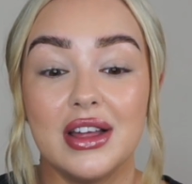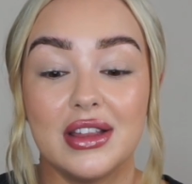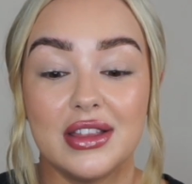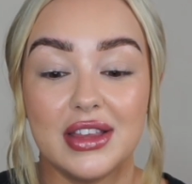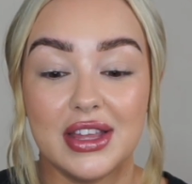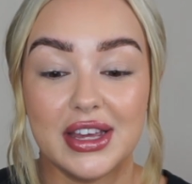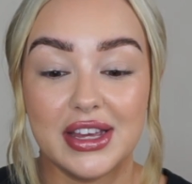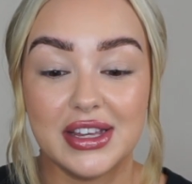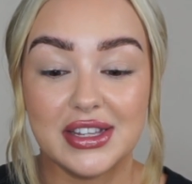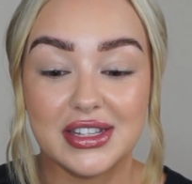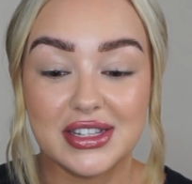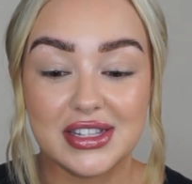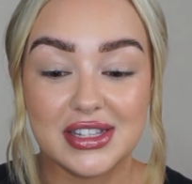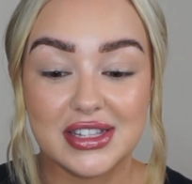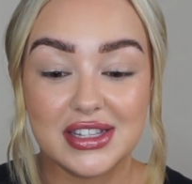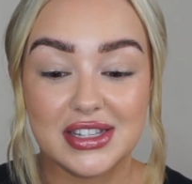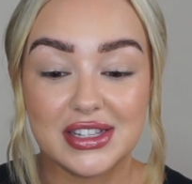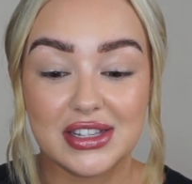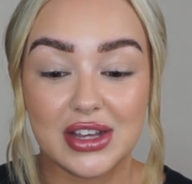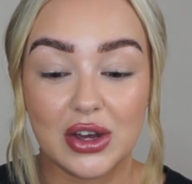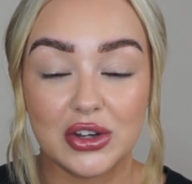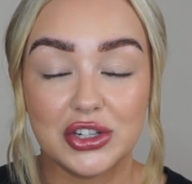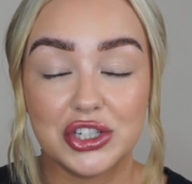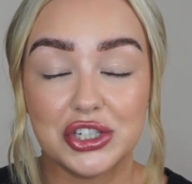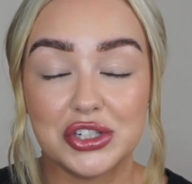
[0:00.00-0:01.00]
This,
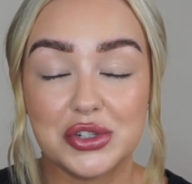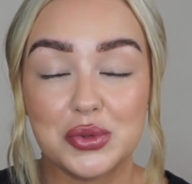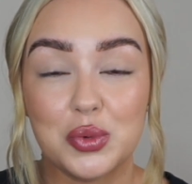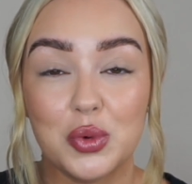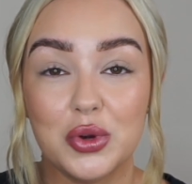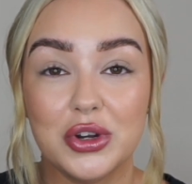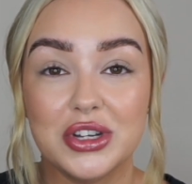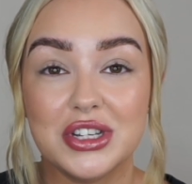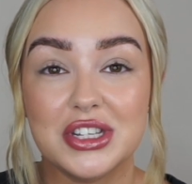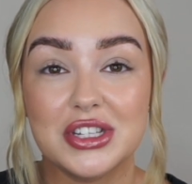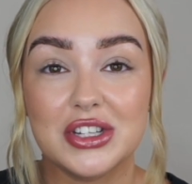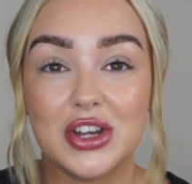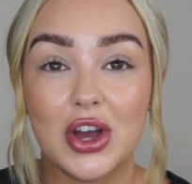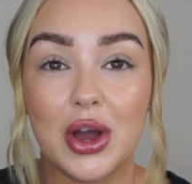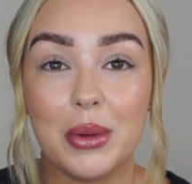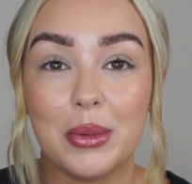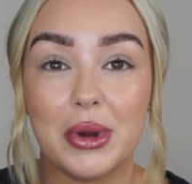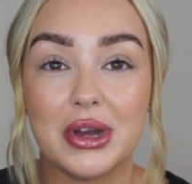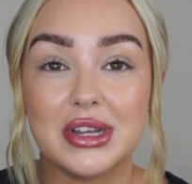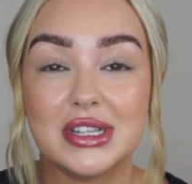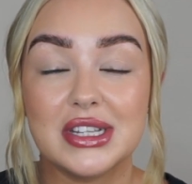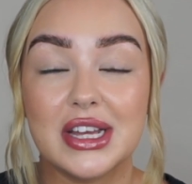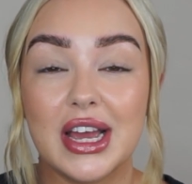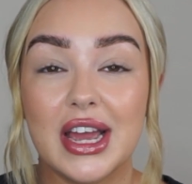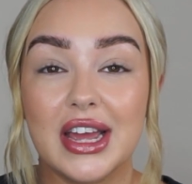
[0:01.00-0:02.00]
I just want to start
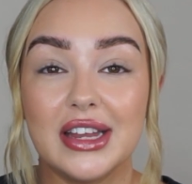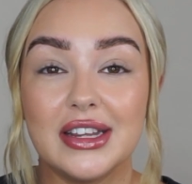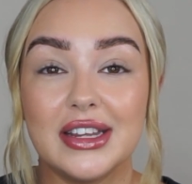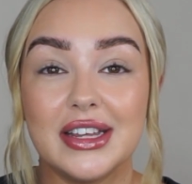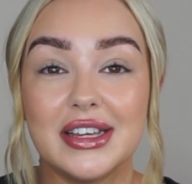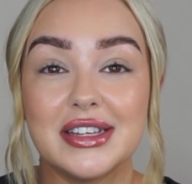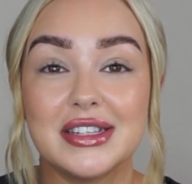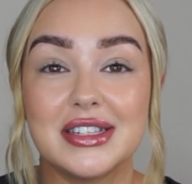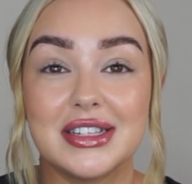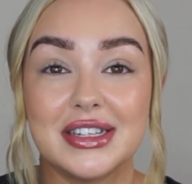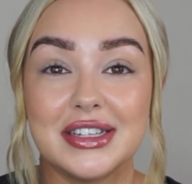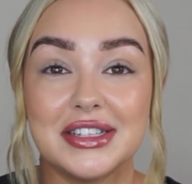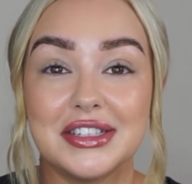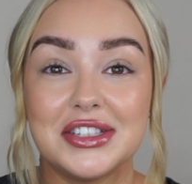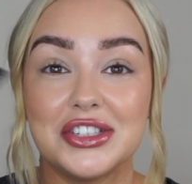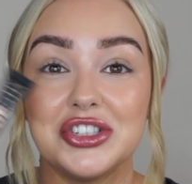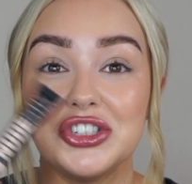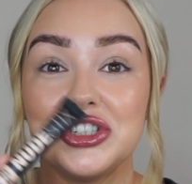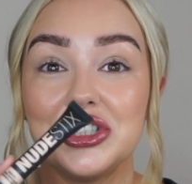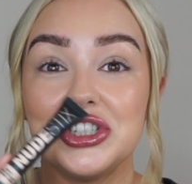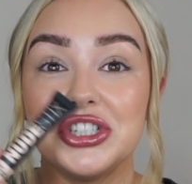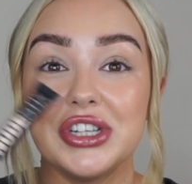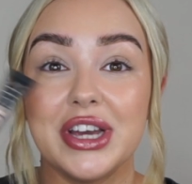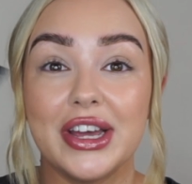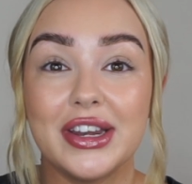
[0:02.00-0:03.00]
by saying this is
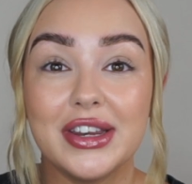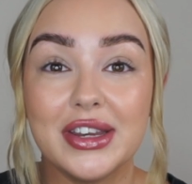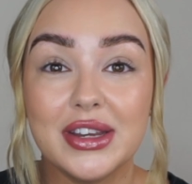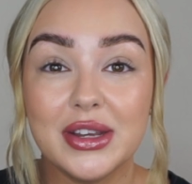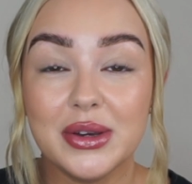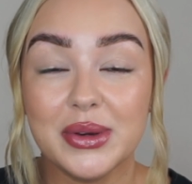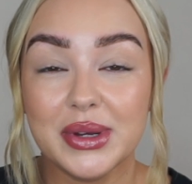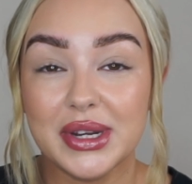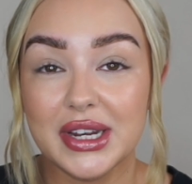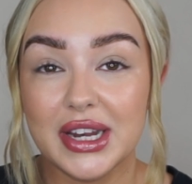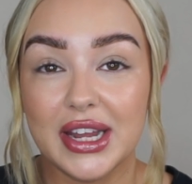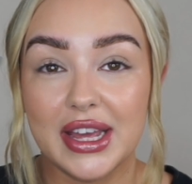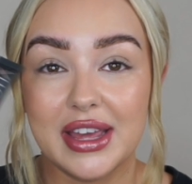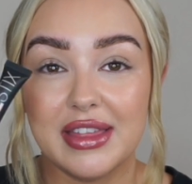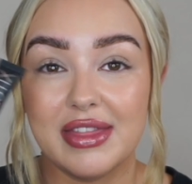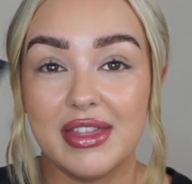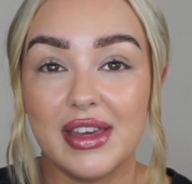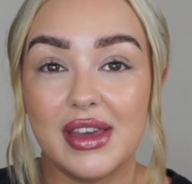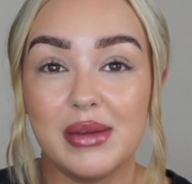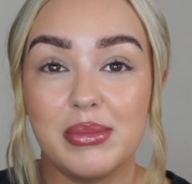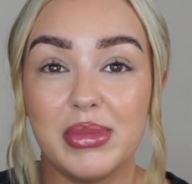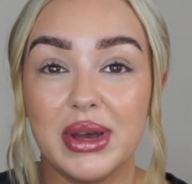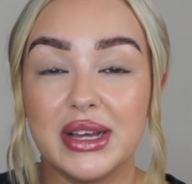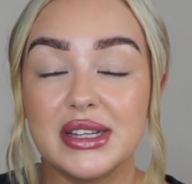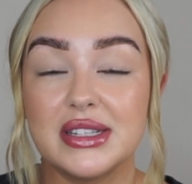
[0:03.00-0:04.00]
genuinely
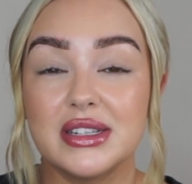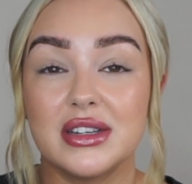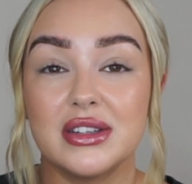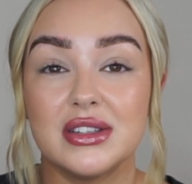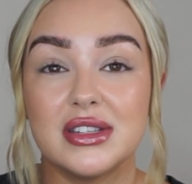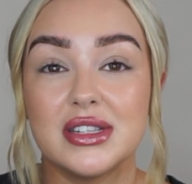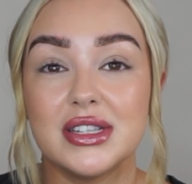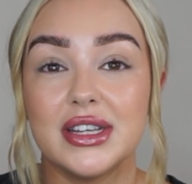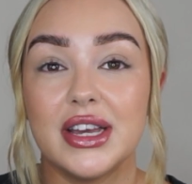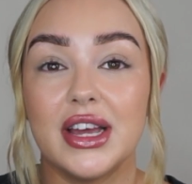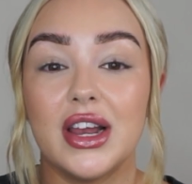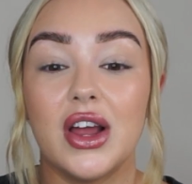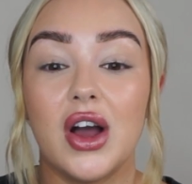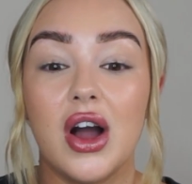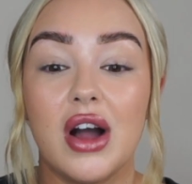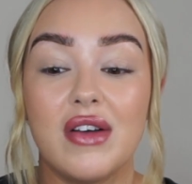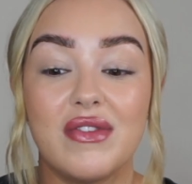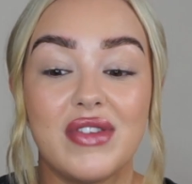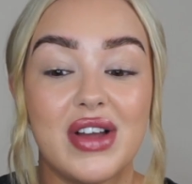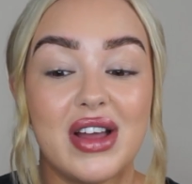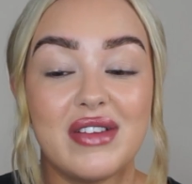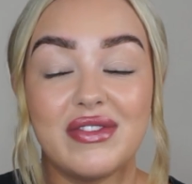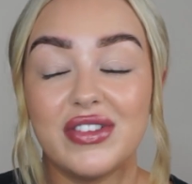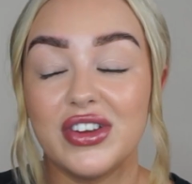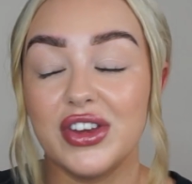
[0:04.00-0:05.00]
the best concealer I've
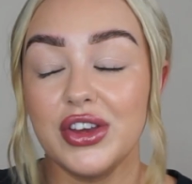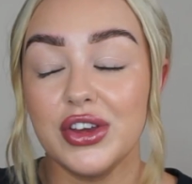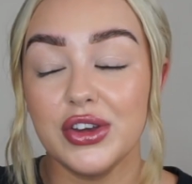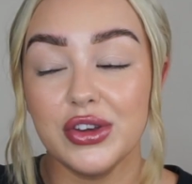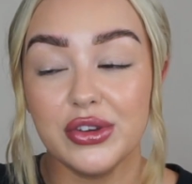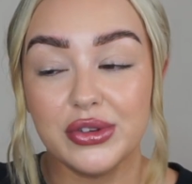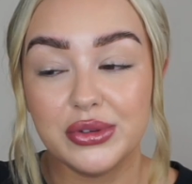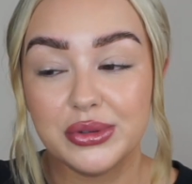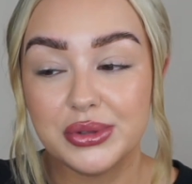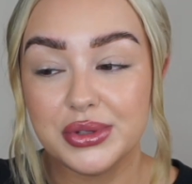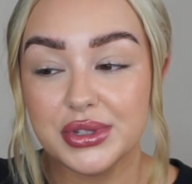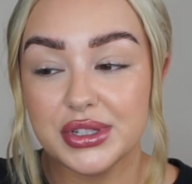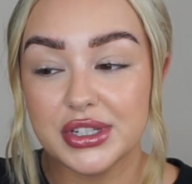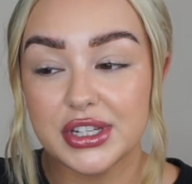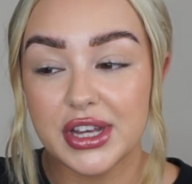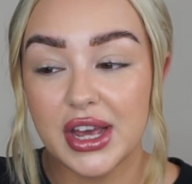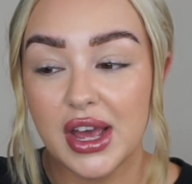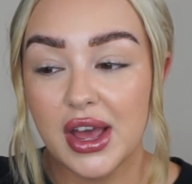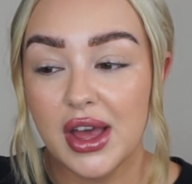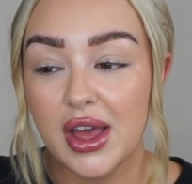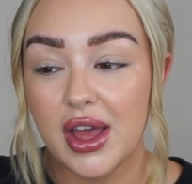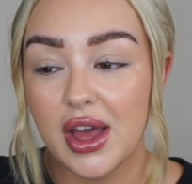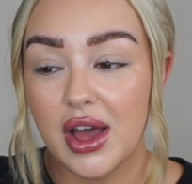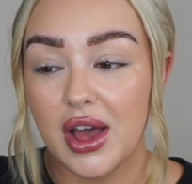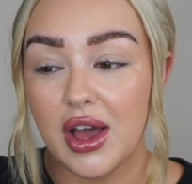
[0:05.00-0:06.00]
ever used.
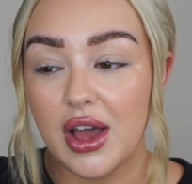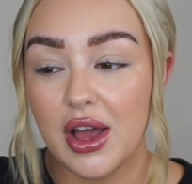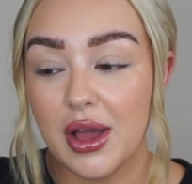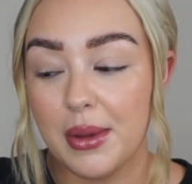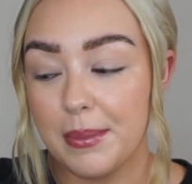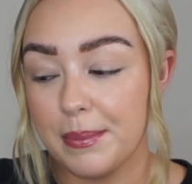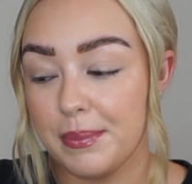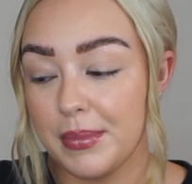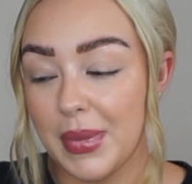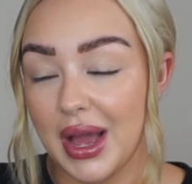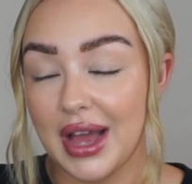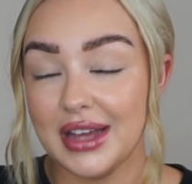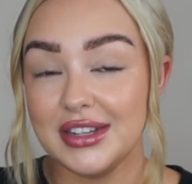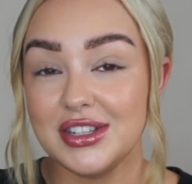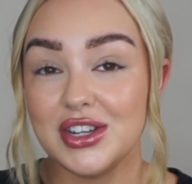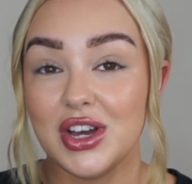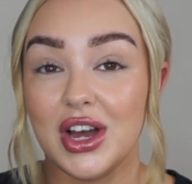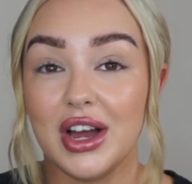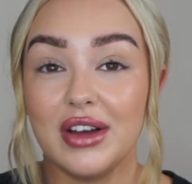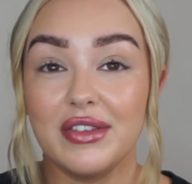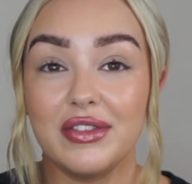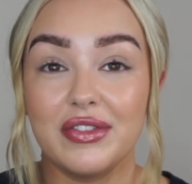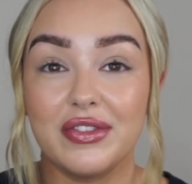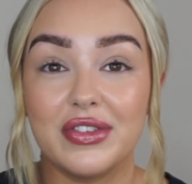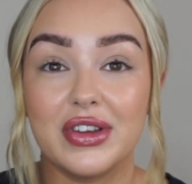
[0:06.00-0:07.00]
And
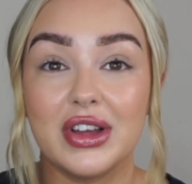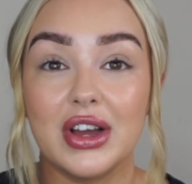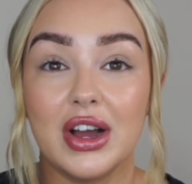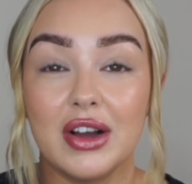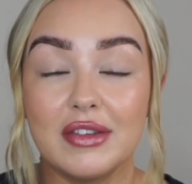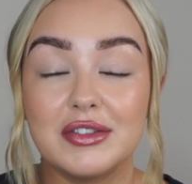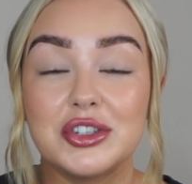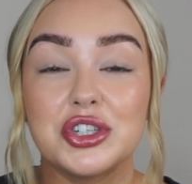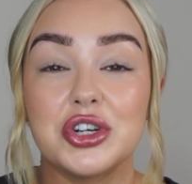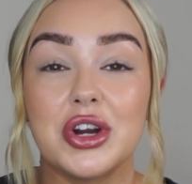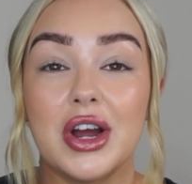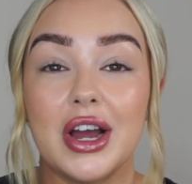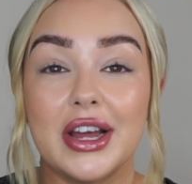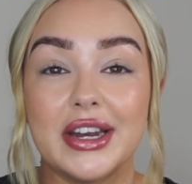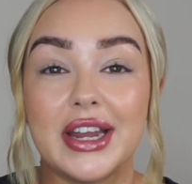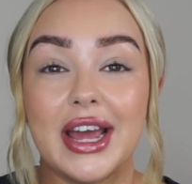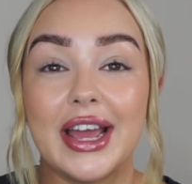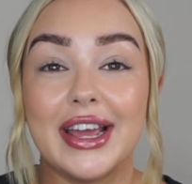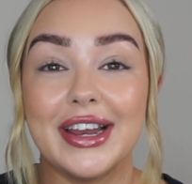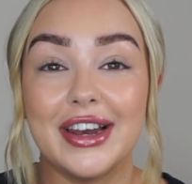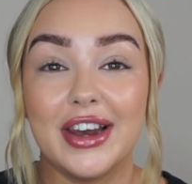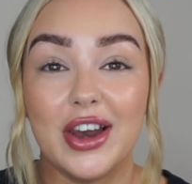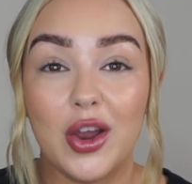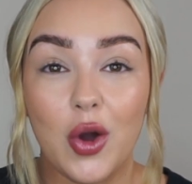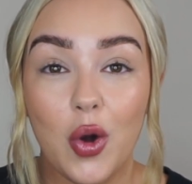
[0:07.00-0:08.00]
I've tried
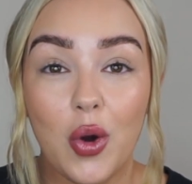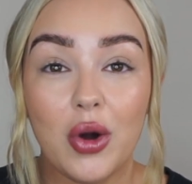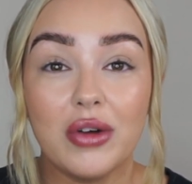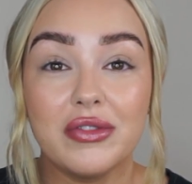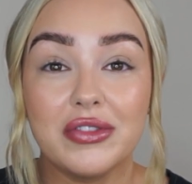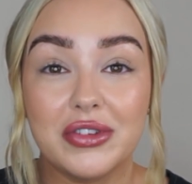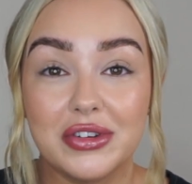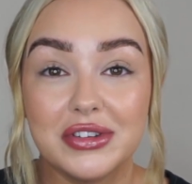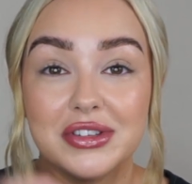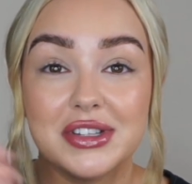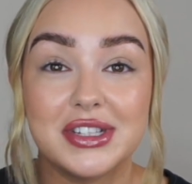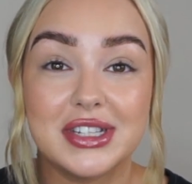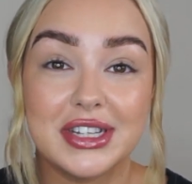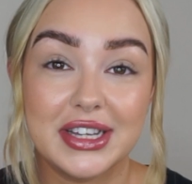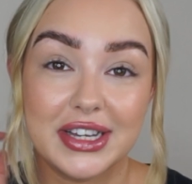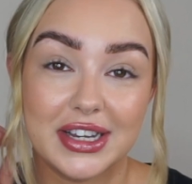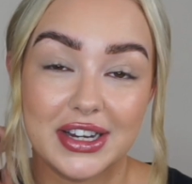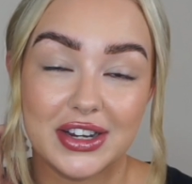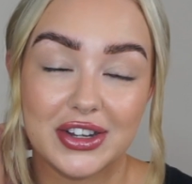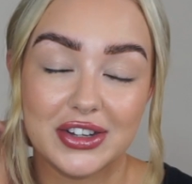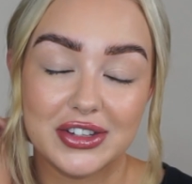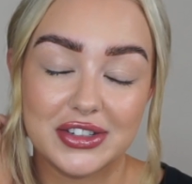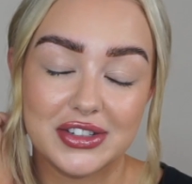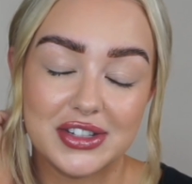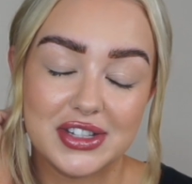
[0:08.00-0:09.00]
a lot of
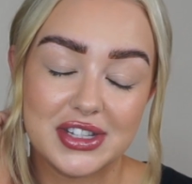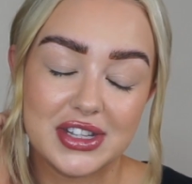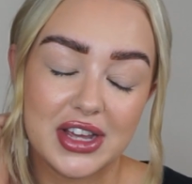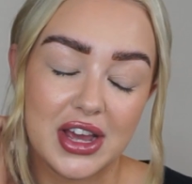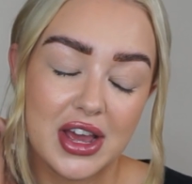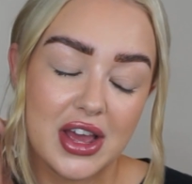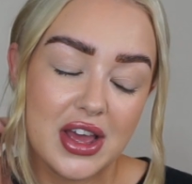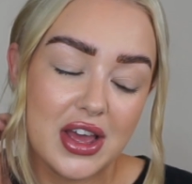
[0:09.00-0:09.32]
concealers.